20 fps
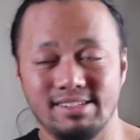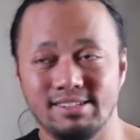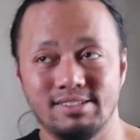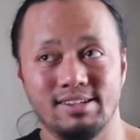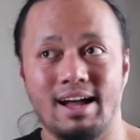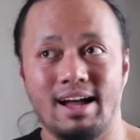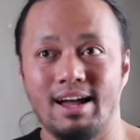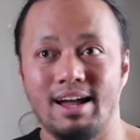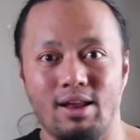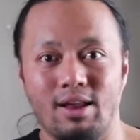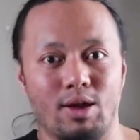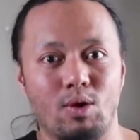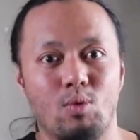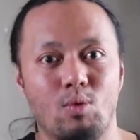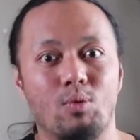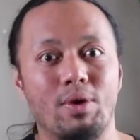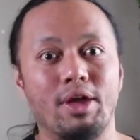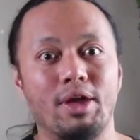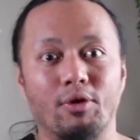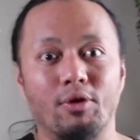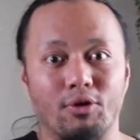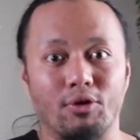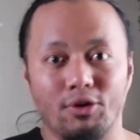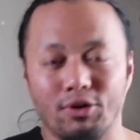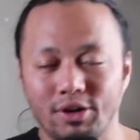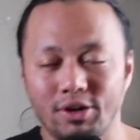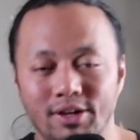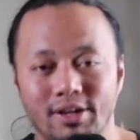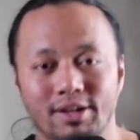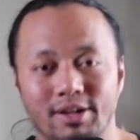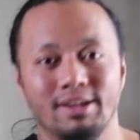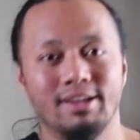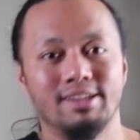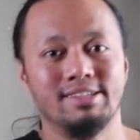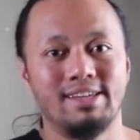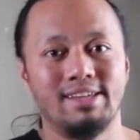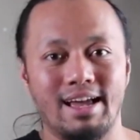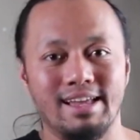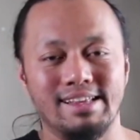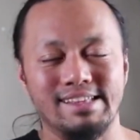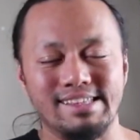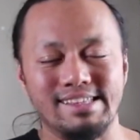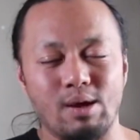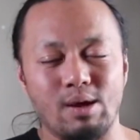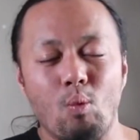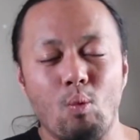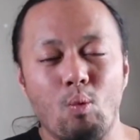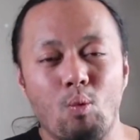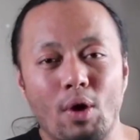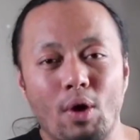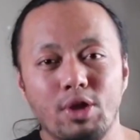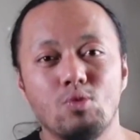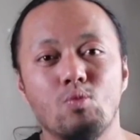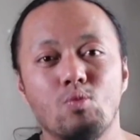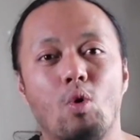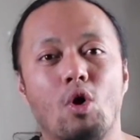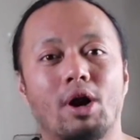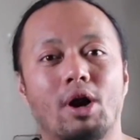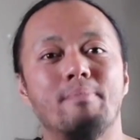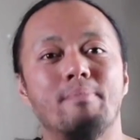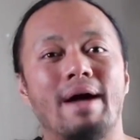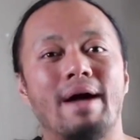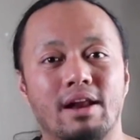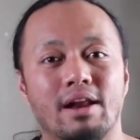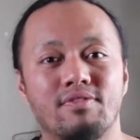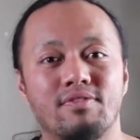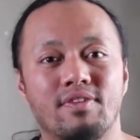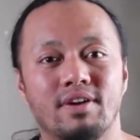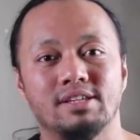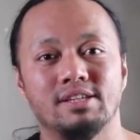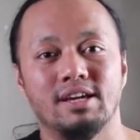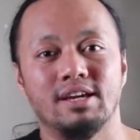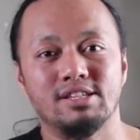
There's kind of like weird signs that what you want to manifest,